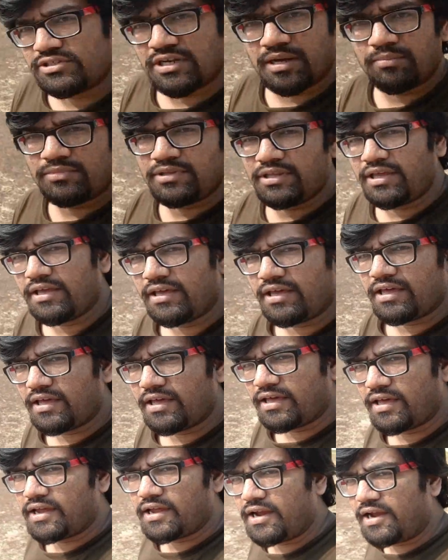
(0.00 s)
know something,
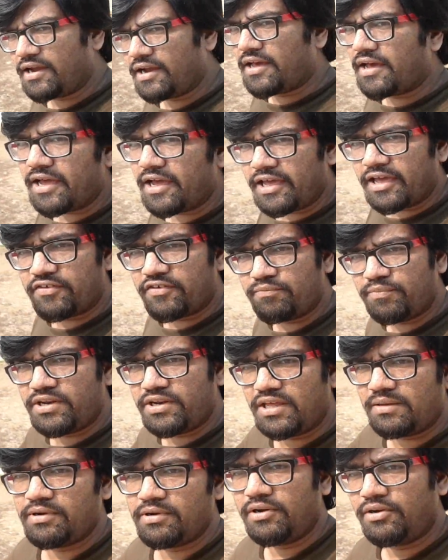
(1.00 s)
and I have
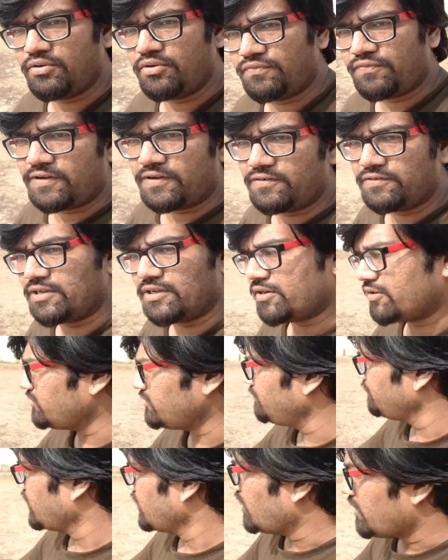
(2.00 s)
been able to find
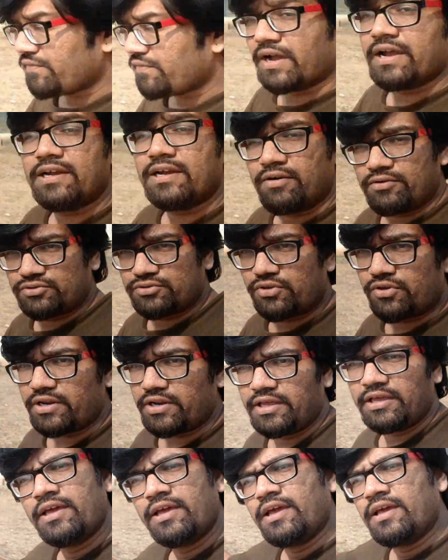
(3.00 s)
out,
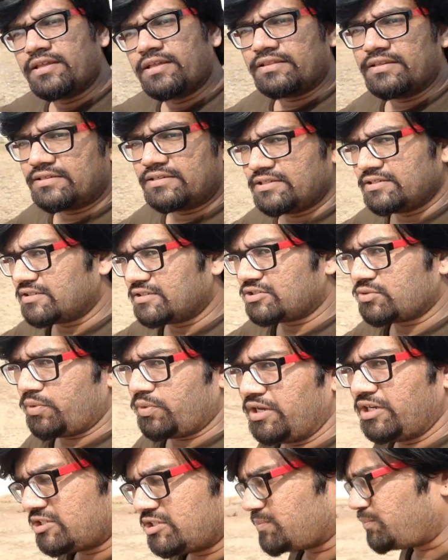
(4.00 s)
that this is a
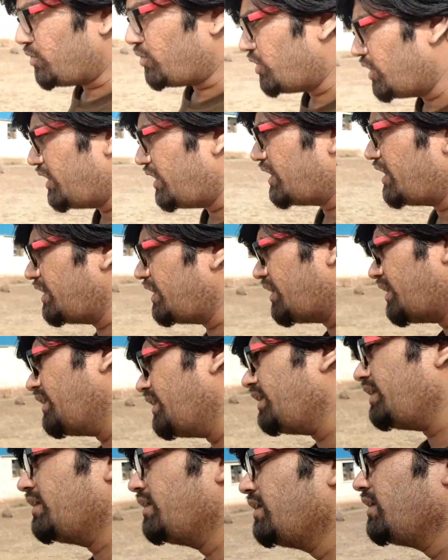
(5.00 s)
sweet spot, and
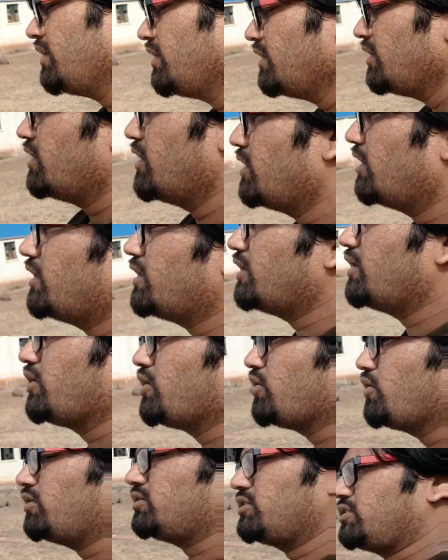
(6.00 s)
I
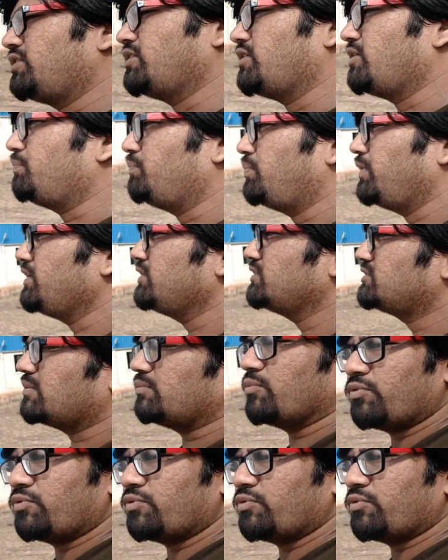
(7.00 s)
got a ping